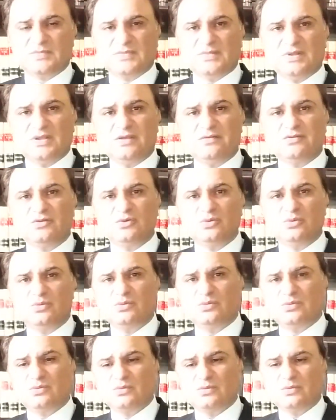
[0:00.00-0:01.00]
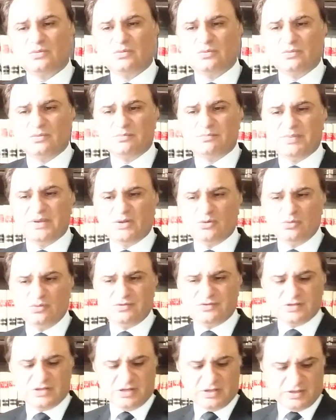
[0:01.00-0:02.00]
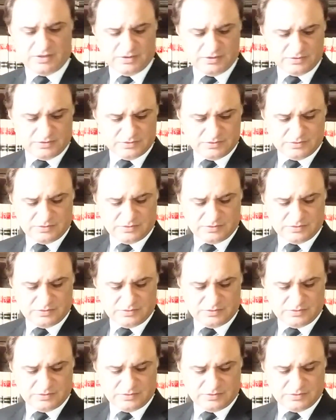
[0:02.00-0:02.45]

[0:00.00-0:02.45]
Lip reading: If you peruse challan,